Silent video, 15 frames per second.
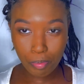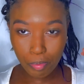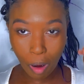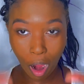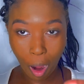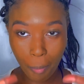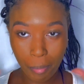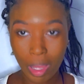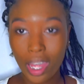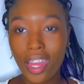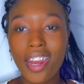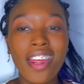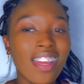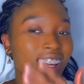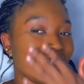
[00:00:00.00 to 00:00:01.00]
popping
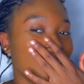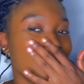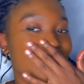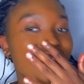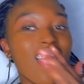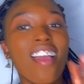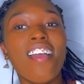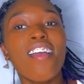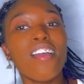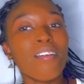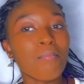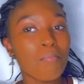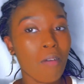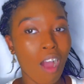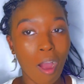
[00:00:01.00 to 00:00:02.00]

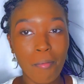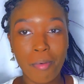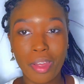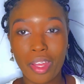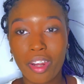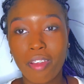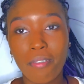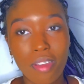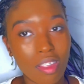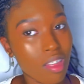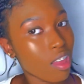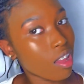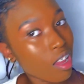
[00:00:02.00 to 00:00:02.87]
popping and everything.